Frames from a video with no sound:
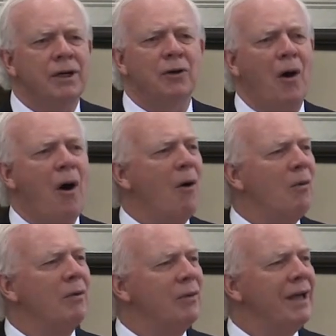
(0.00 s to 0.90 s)
it all,
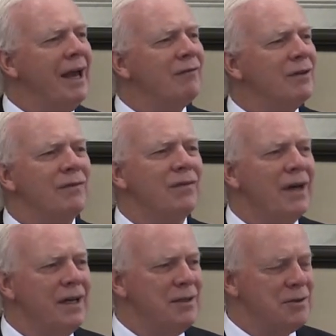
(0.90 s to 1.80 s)
what we have to
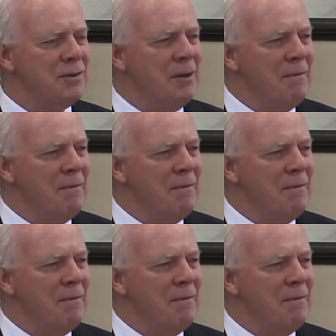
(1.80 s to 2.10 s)
face